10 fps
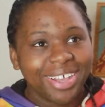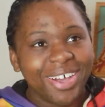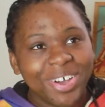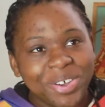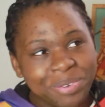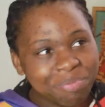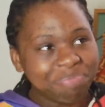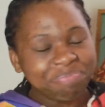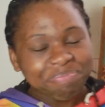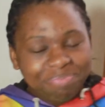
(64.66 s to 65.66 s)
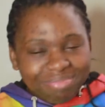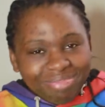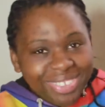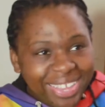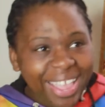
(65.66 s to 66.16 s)

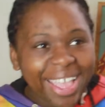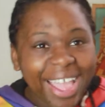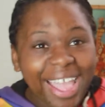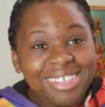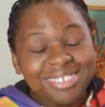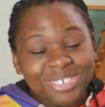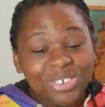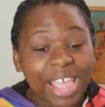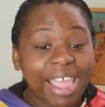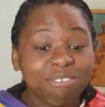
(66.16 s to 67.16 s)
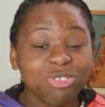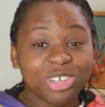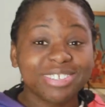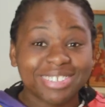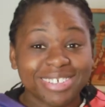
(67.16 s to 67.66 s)
I still have the
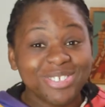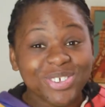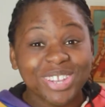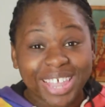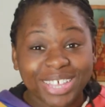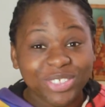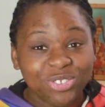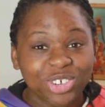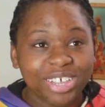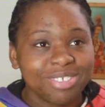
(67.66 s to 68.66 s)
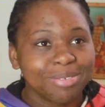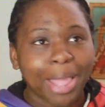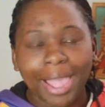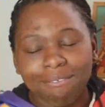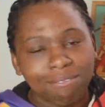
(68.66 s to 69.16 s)
dress because I still like the dress.
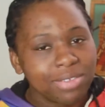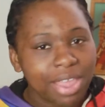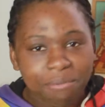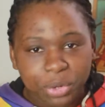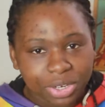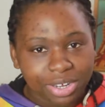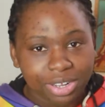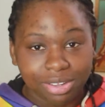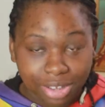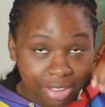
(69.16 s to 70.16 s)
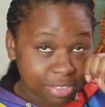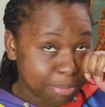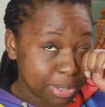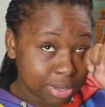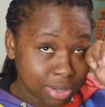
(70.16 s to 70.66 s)
I've never done it.
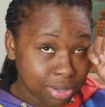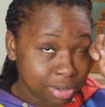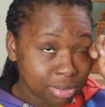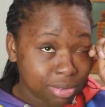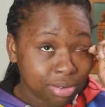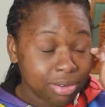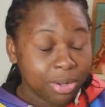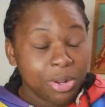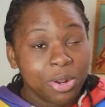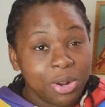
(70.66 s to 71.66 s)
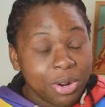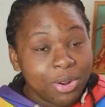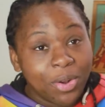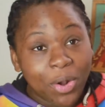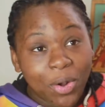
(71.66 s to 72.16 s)
It's been
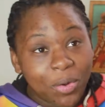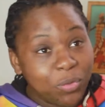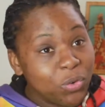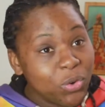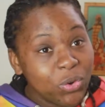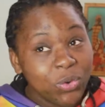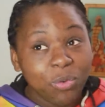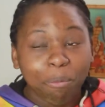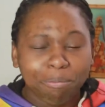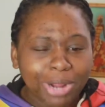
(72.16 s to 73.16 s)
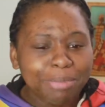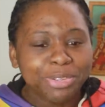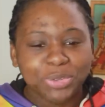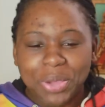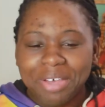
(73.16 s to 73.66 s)

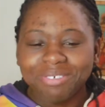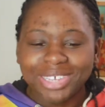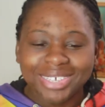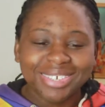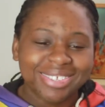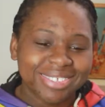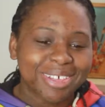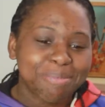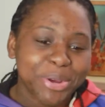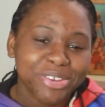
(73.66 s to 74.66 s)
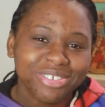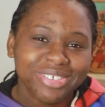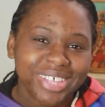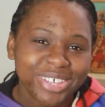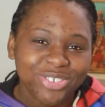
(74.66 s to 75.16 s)
probably 12 years since I
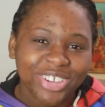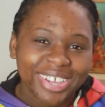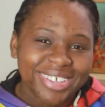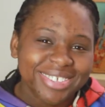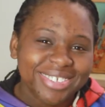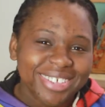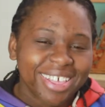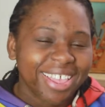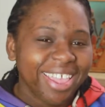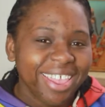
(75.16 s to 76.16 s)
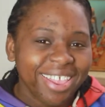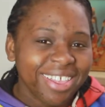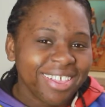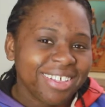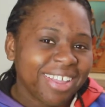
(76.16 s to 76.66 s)
purchased that dress,
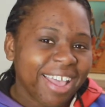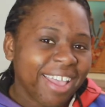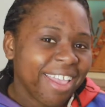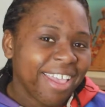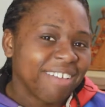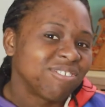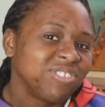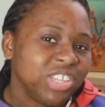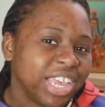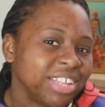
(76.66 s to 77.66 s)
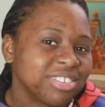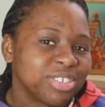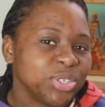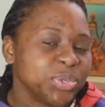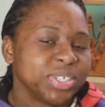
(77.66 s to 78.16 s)
and I have yet
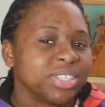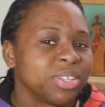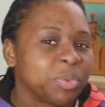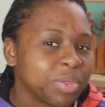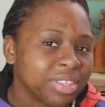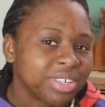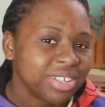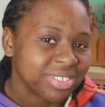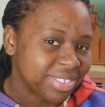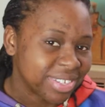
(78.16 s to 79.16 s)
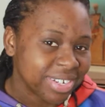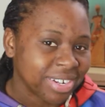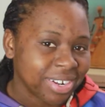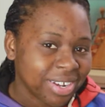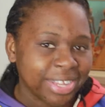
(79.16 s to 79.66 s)
to do anything with it. It's sitting
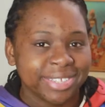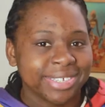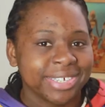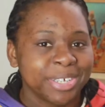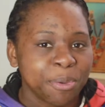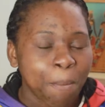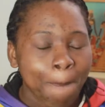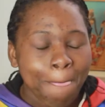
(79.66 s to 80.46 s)
in a closet.